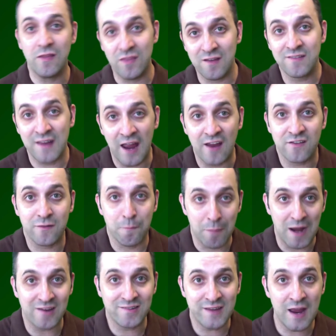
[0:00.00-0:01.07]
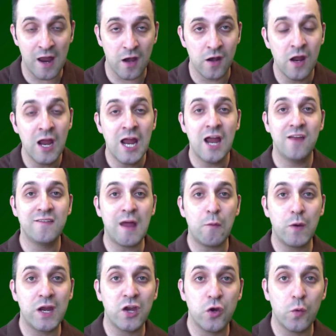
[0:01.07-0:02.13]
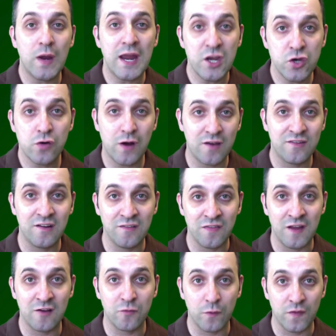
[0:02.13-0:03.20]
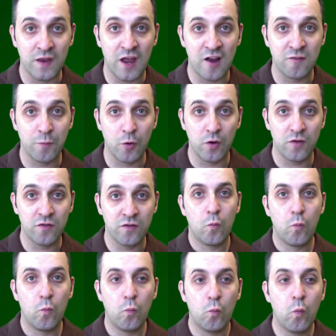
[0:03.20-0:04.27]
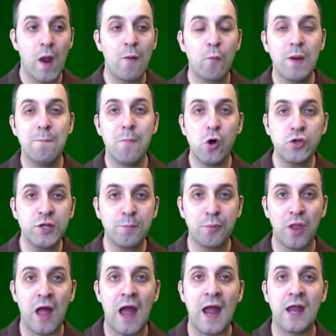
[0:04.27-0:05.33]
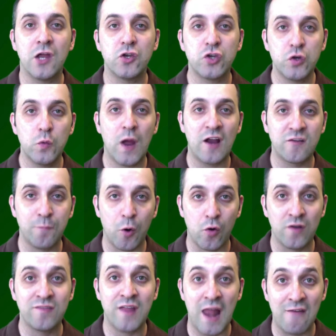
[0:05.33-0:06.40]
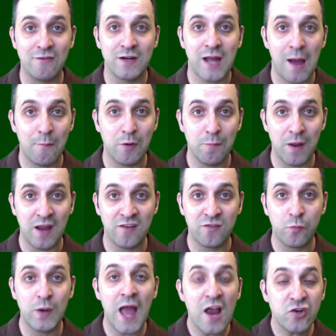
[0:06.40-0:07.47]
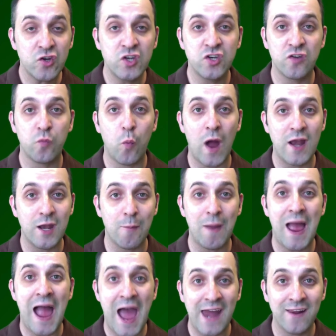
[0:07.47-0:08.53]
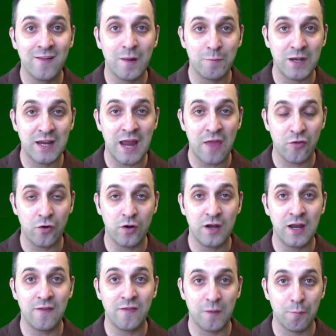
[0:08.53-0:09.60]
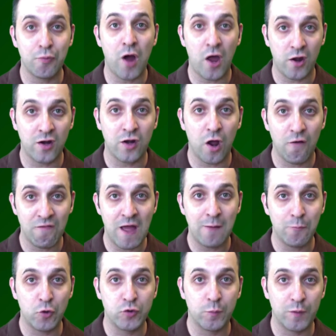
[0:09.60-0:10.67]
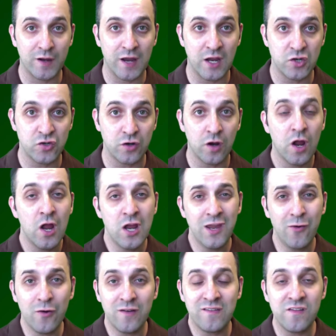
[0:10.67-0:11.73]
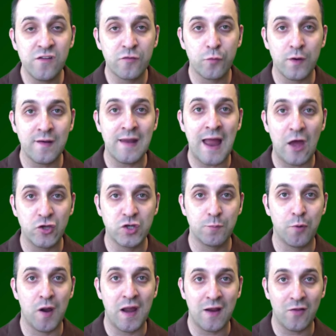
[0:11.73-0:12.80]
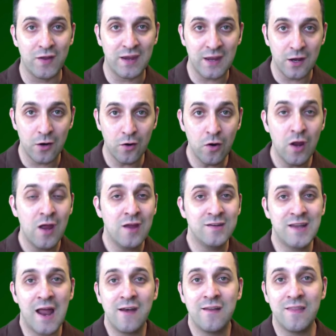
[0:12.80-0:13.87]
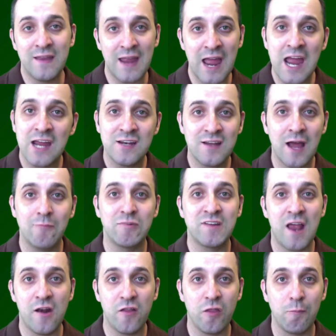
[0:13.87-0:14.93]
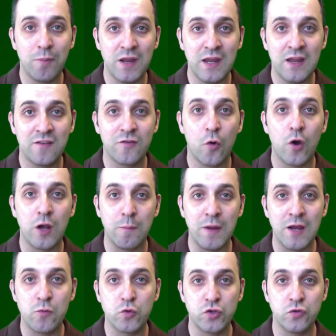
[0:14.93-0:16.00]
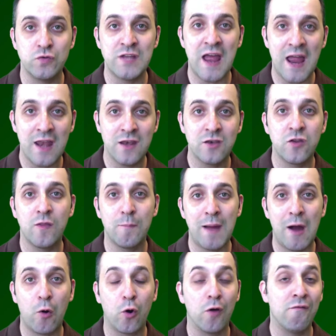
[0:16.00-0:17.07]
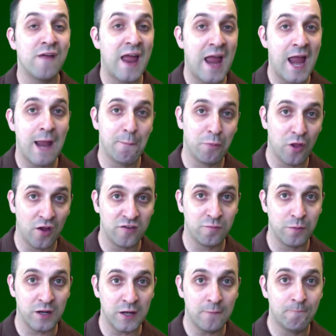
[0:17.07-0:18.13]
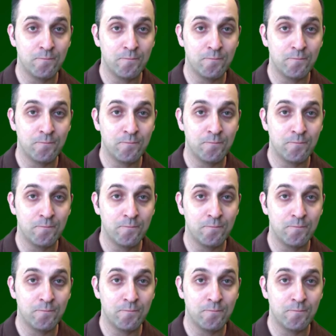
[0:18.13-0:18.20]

this case base 10, is that we can do interesting things with the exponents. When we multiply two exponents that have a common base, we actually just wind up adding them together to get the product of that multiplication. You can see this written algebraically here. 10 to the a times 10 to the b is going to be equal to 10 to the power of a plus b.